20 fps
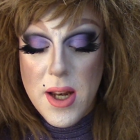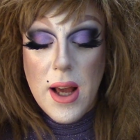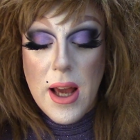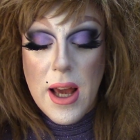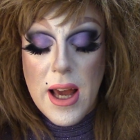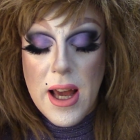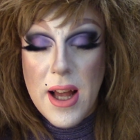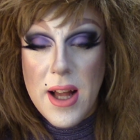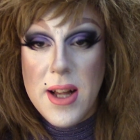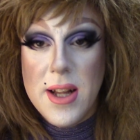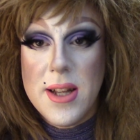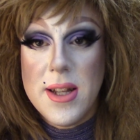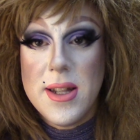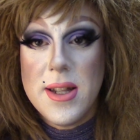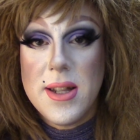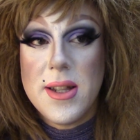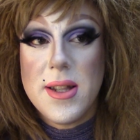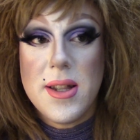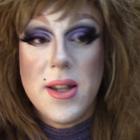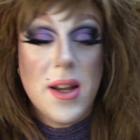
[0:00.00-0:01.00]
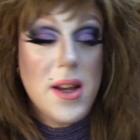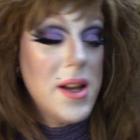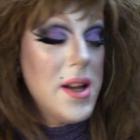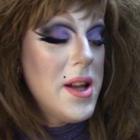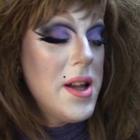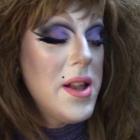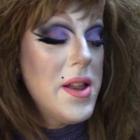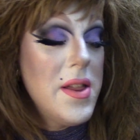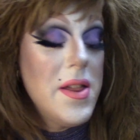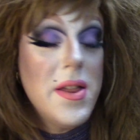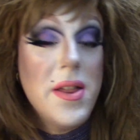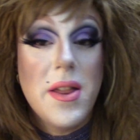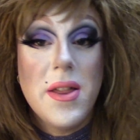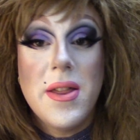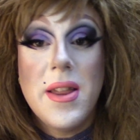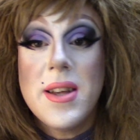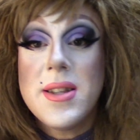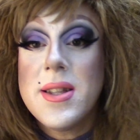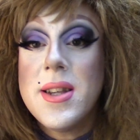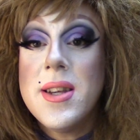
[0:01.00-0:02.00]
is,
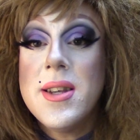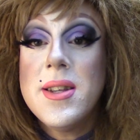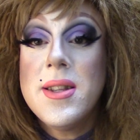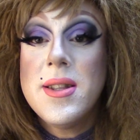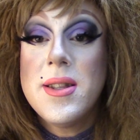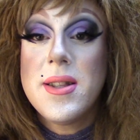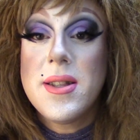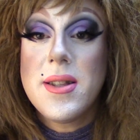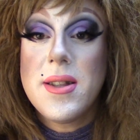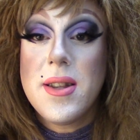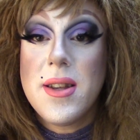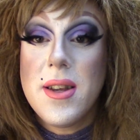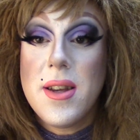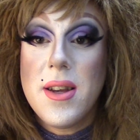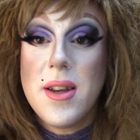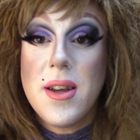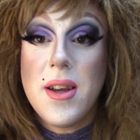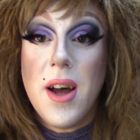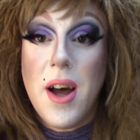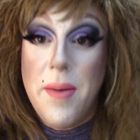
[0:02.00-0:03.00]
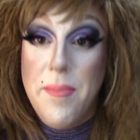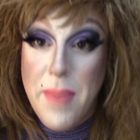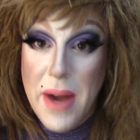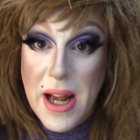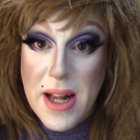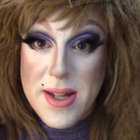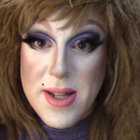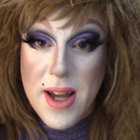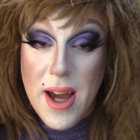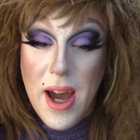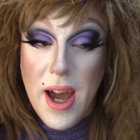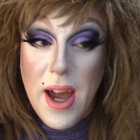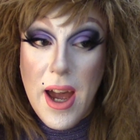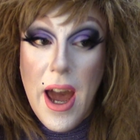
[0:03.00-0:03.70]
this is amazing.